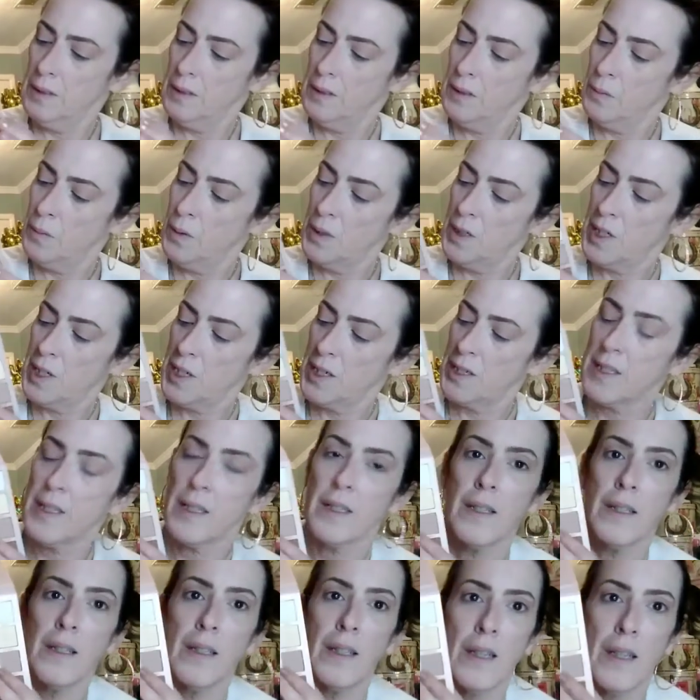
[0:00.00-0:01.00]
with just
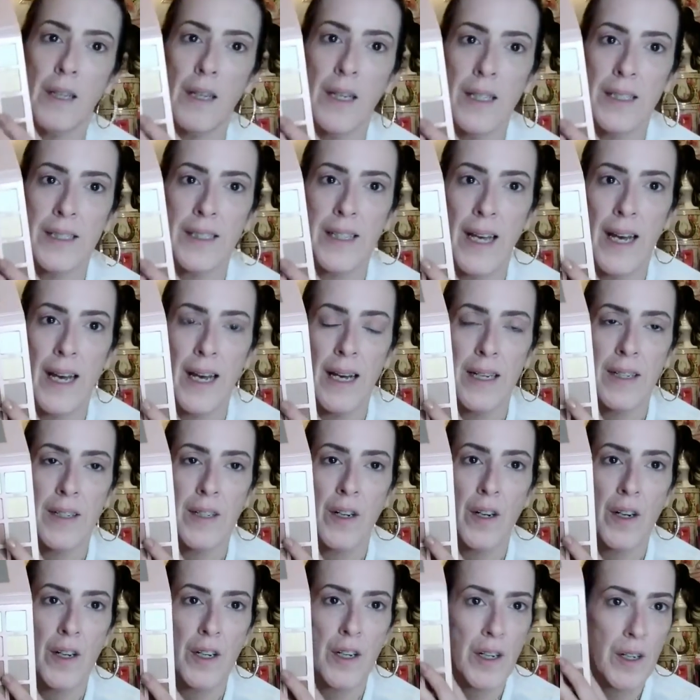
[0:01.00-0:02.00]
a tad
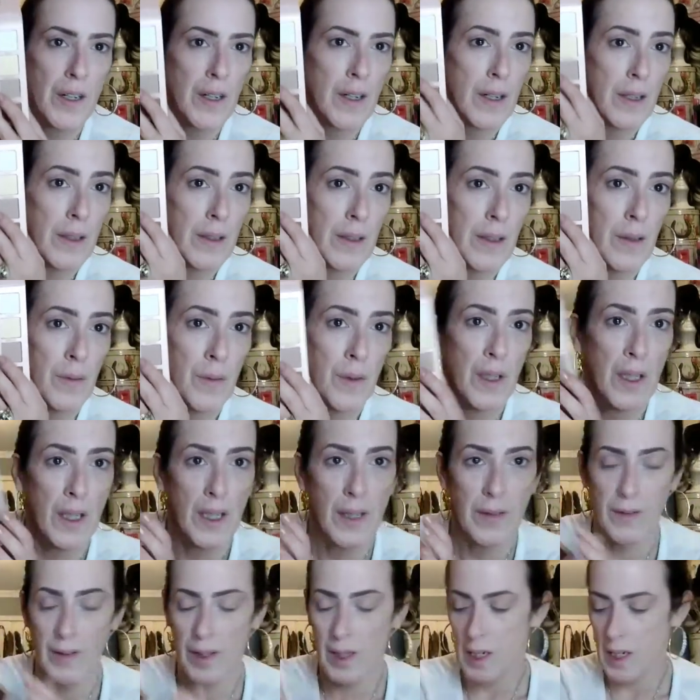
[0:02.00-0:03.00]
darker than what
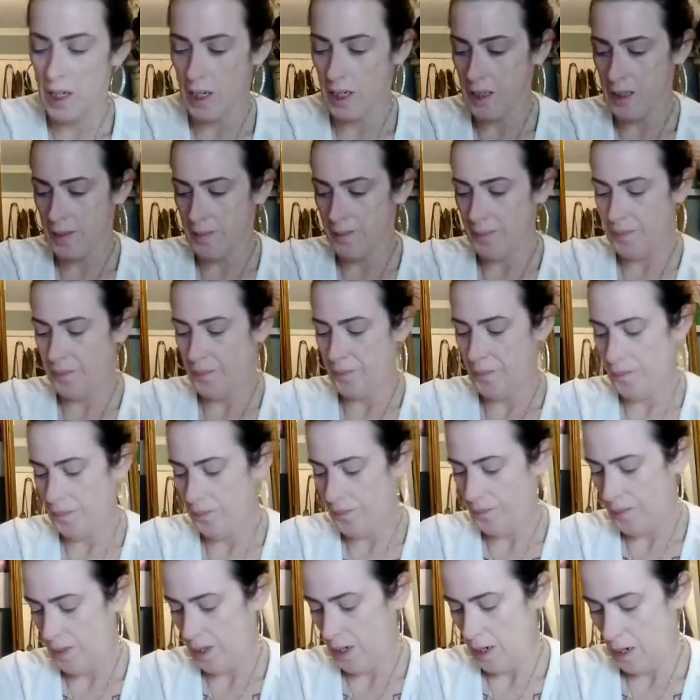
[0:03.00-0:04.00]
I've got.
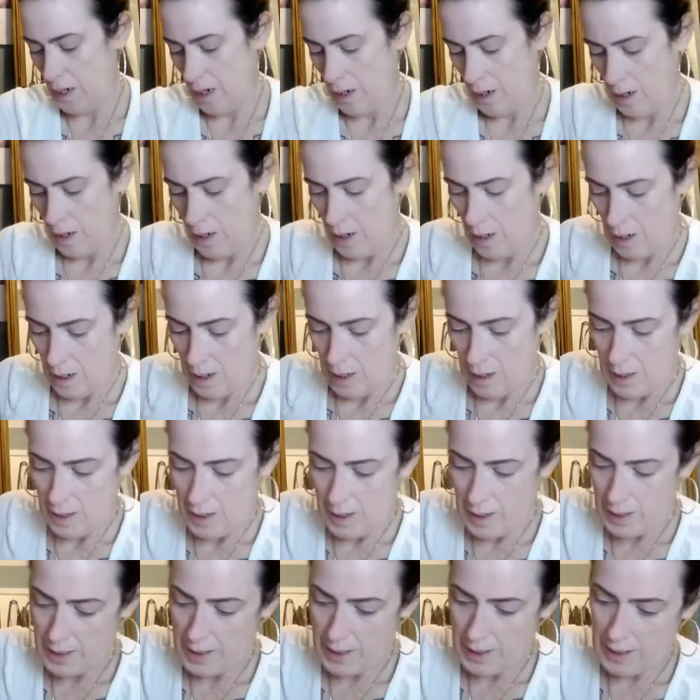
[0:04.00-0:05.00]

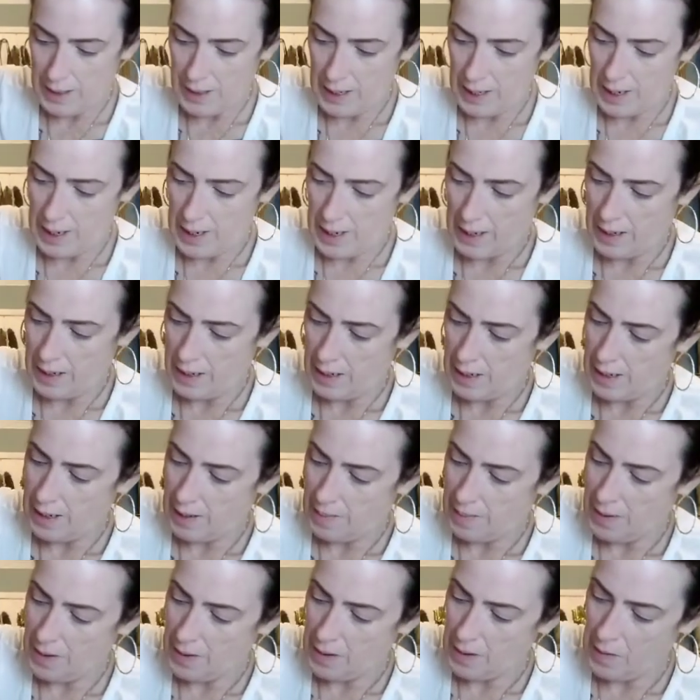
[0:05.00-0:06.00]
Just a tad.
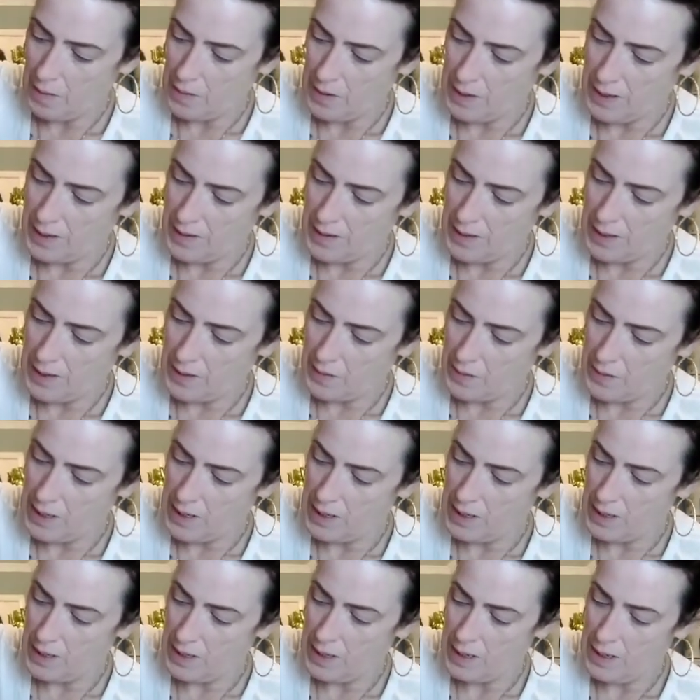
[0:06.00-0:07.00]
I'm going to go into this
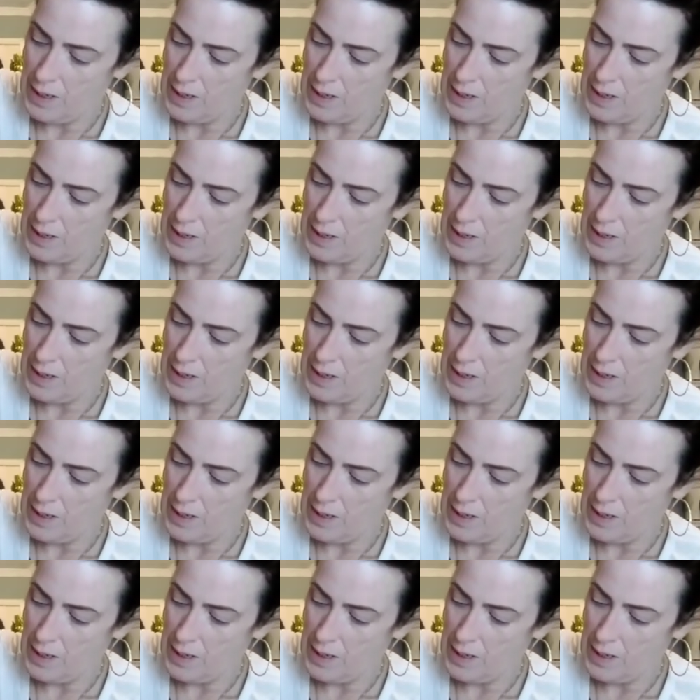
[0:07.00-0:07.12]
one.